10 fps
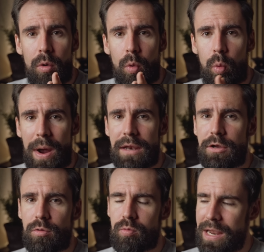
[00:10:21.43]
When
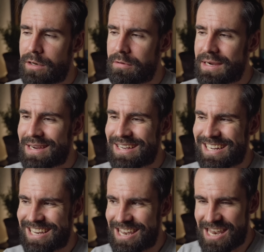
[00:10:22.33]
you're rendering
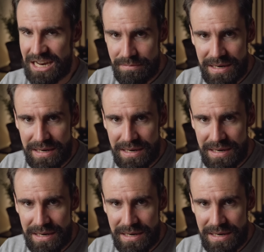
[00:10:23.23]
this